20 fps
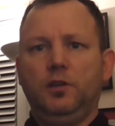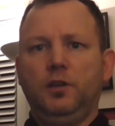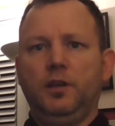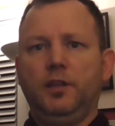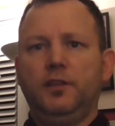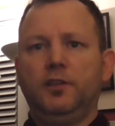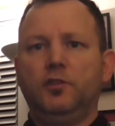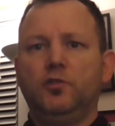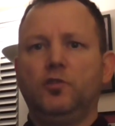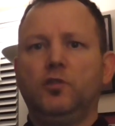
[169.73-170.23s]

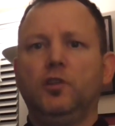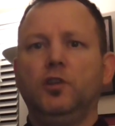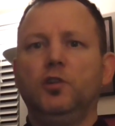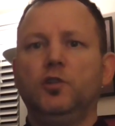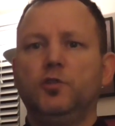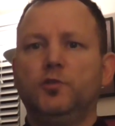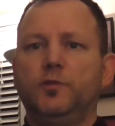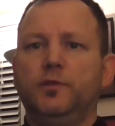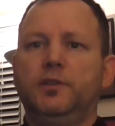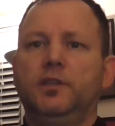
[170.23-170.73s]
And then you
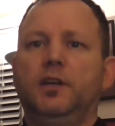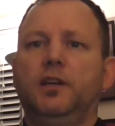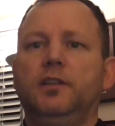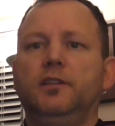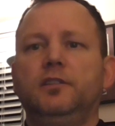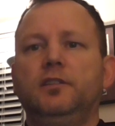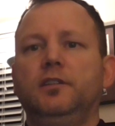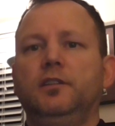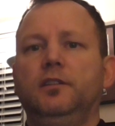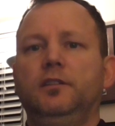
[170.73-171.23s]
close with
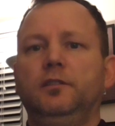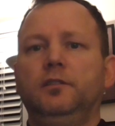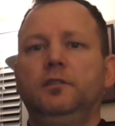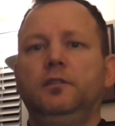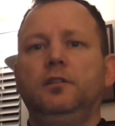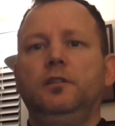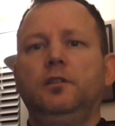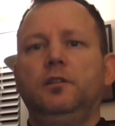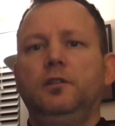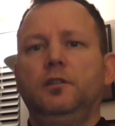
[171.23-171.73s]
Dantian,
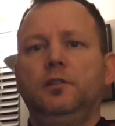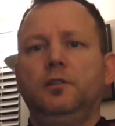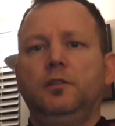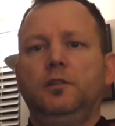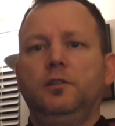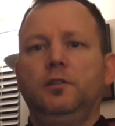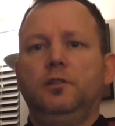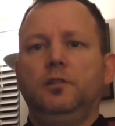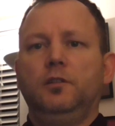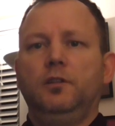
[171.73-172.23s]

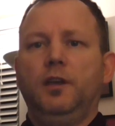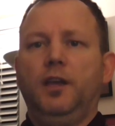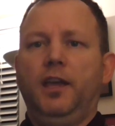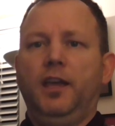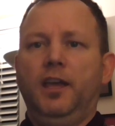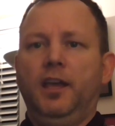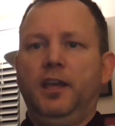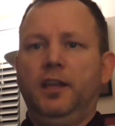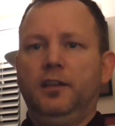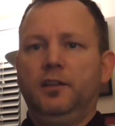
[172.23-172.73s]

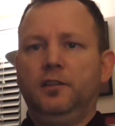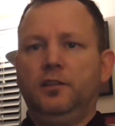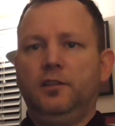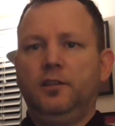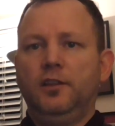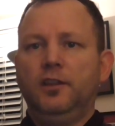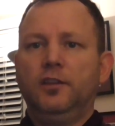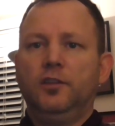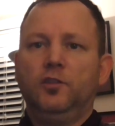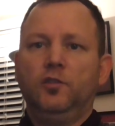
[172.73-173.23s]
and
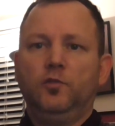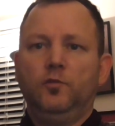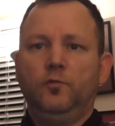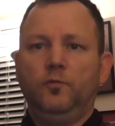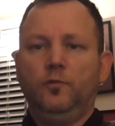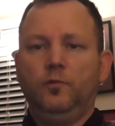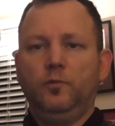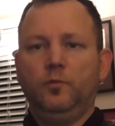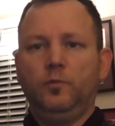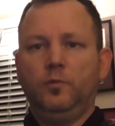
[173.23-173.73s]
then you
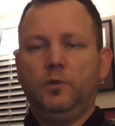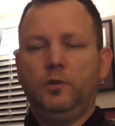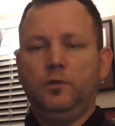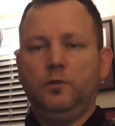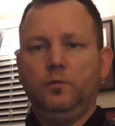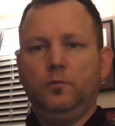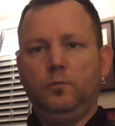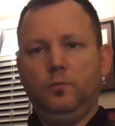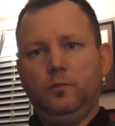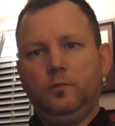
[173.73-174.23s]

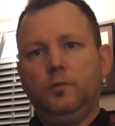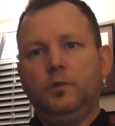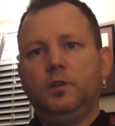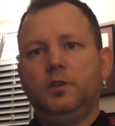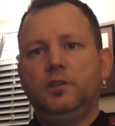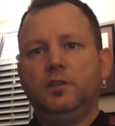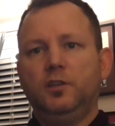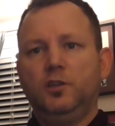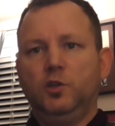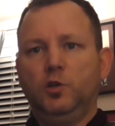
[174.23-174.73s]

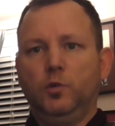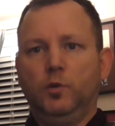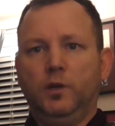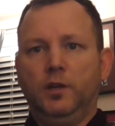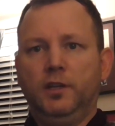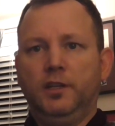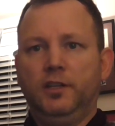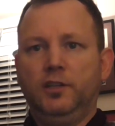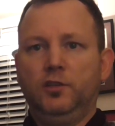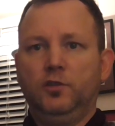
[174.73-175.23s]
continue
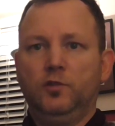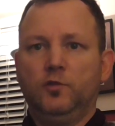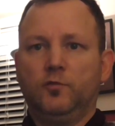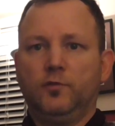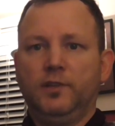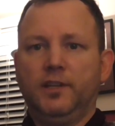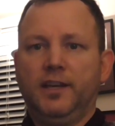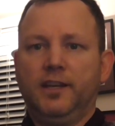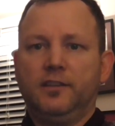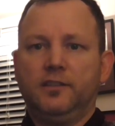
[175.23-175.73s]
on and do the
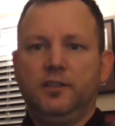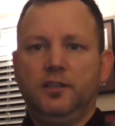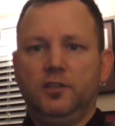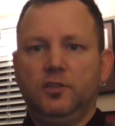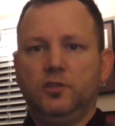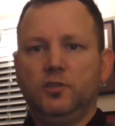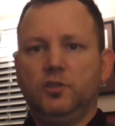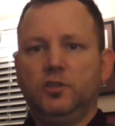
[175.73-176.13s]
relaxation